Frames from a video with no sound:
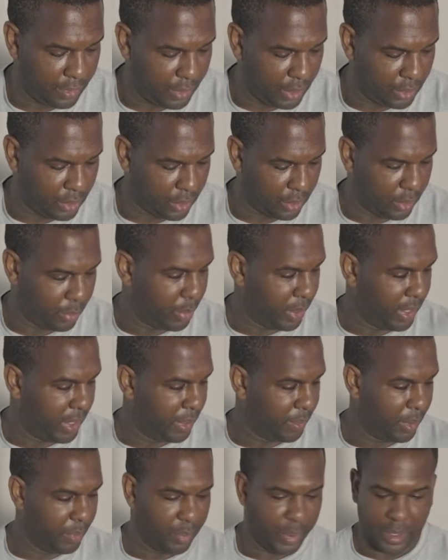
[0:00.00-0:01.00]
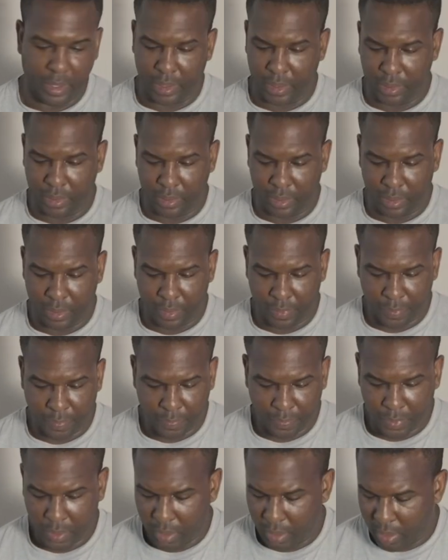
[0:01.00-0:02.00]
of these are going to be M&Ps.
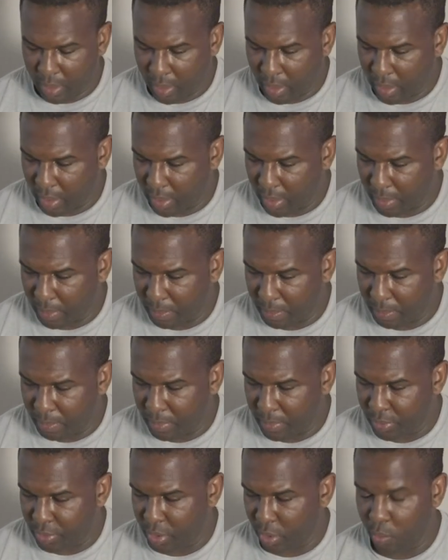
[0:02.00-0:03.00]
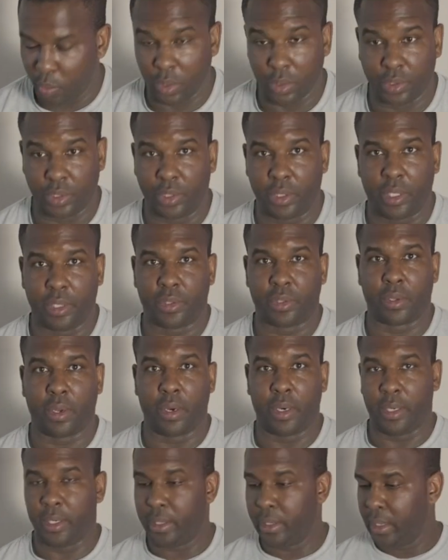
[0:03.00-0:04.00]
And so we'll just get
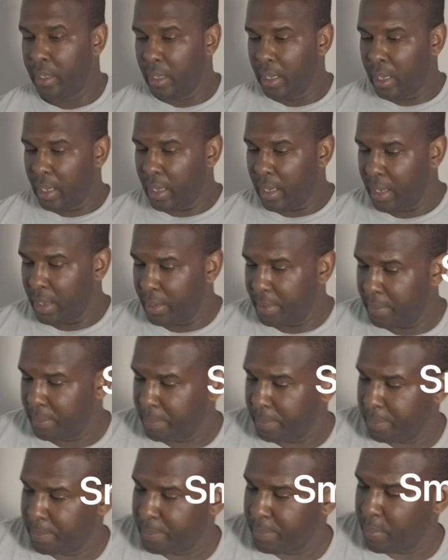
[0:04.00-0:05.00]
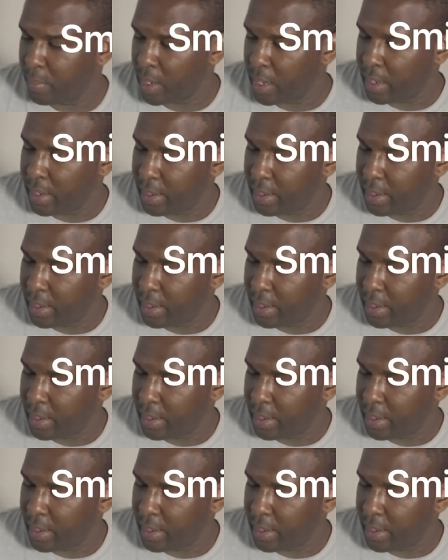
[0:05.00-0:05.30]
started. I